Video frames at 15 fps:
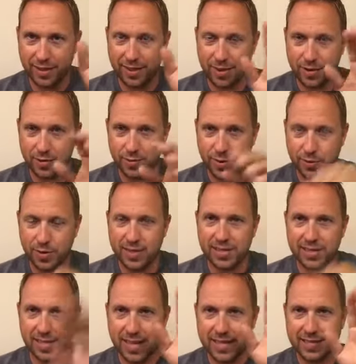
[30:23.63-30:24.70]
remember
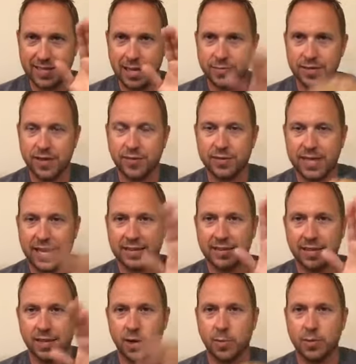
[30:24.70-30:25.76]
these last times I was
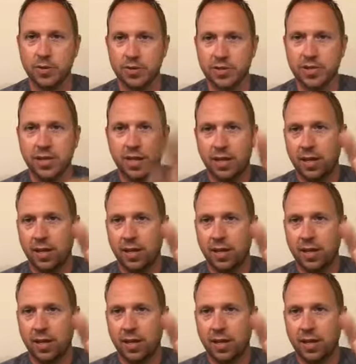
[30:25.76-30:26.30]
asking numbers